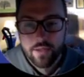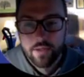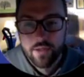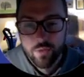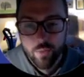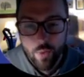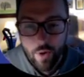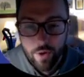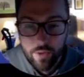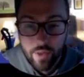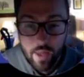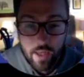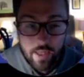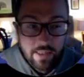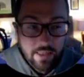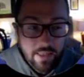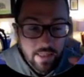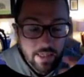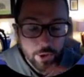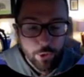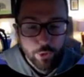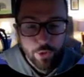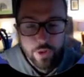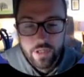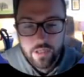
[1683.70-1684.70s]
is where they
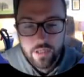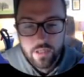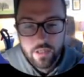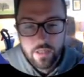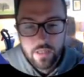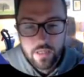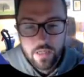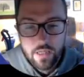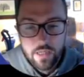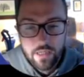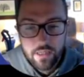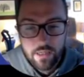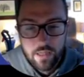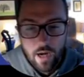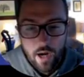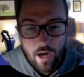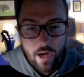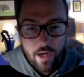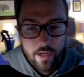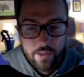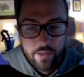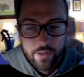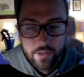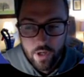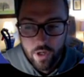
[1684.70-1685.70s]
decrease the
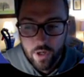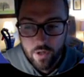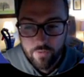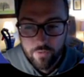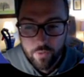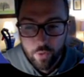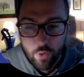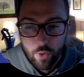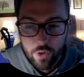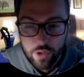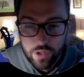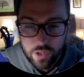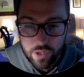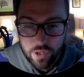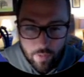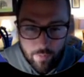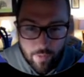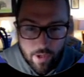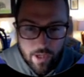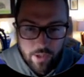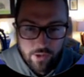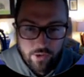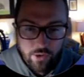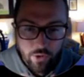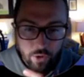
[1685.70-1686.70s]
size of your
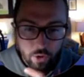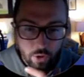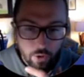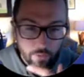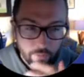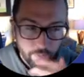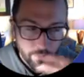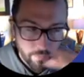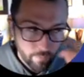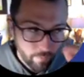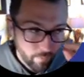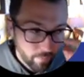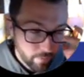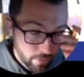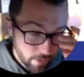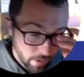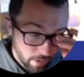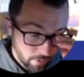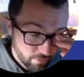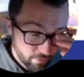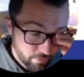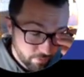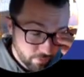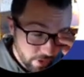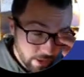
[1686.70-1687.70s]
stomach, so you're
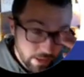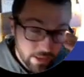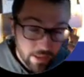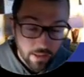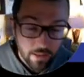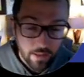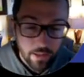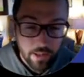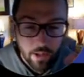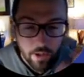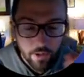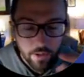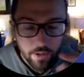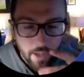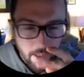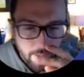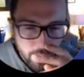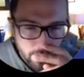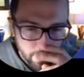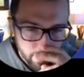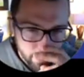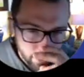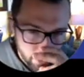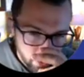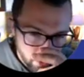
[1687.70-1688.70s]
physically
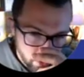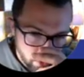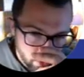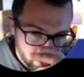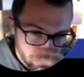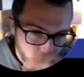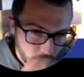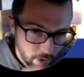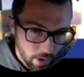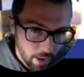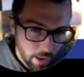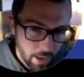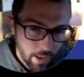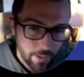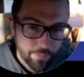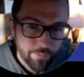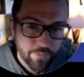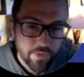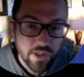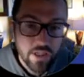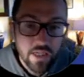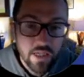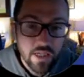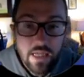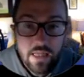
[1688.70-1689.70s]
unable to
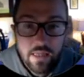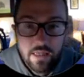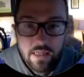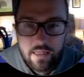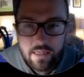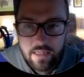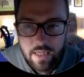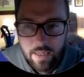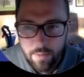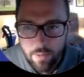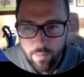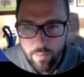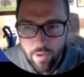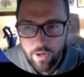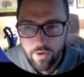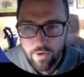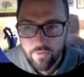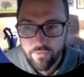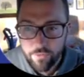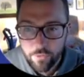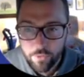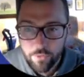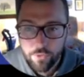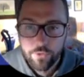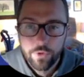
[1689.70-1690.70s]
eat the same amount of
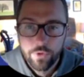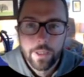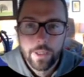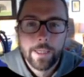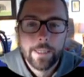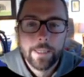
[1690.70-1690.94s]
food.